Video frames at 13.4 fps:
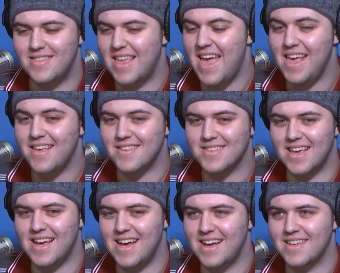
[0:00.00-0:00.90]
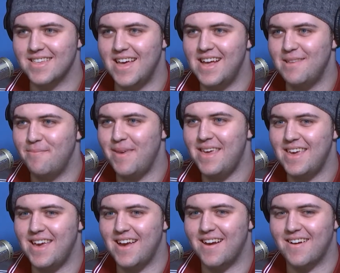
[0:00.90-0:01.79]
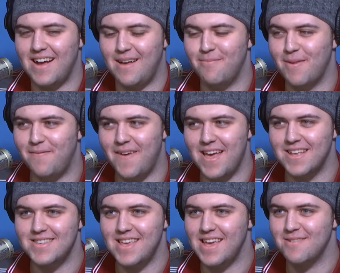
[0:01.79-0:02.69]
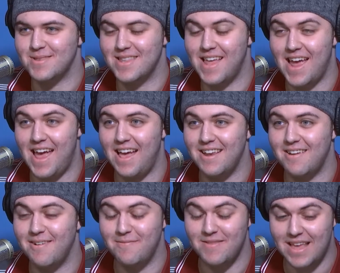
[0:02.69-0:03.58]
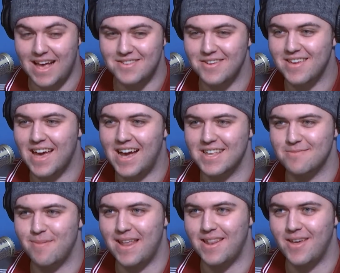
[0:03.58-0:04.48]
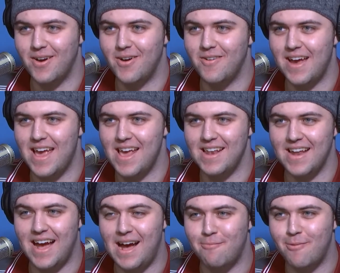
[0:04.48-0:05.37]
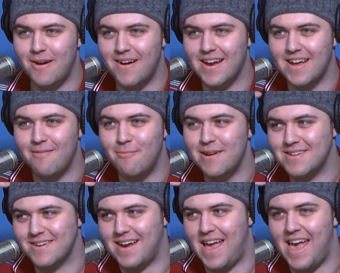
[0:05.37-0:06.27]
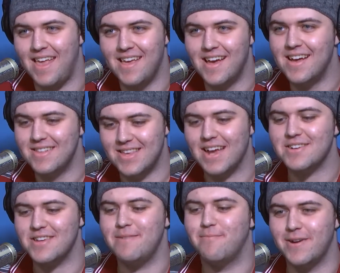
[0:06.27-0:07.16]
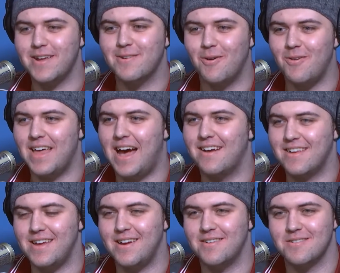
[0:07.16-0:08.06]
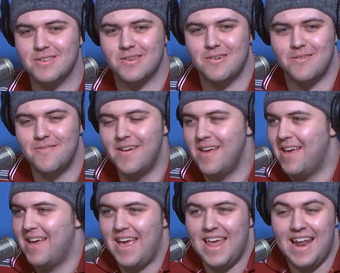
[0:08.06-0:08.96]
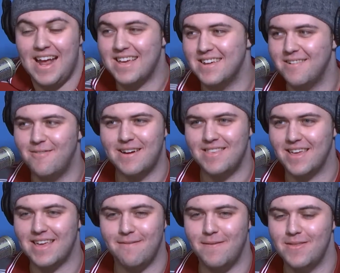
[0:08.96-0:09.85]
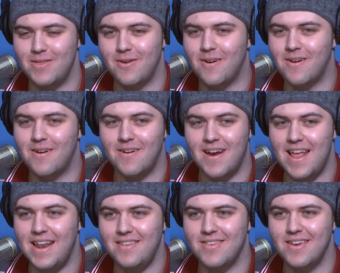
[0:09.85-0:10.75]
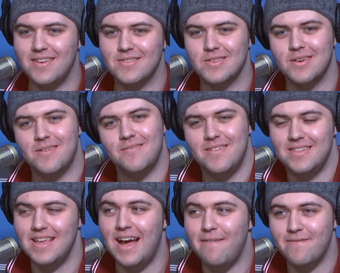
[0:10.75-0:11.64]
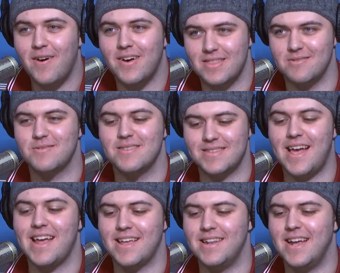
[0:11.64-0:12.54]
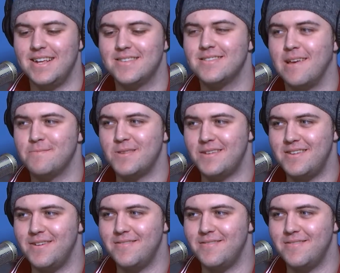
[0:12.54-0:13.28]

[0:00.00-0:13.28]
Thanks. Glad to be here. I'm the fancy host of the hat, as you guys may know, and I'm wearing a winter hat. It's actually pretty cold out here, and I couldn't wear like a fedora or anything, so I thought this was like a nice substitute.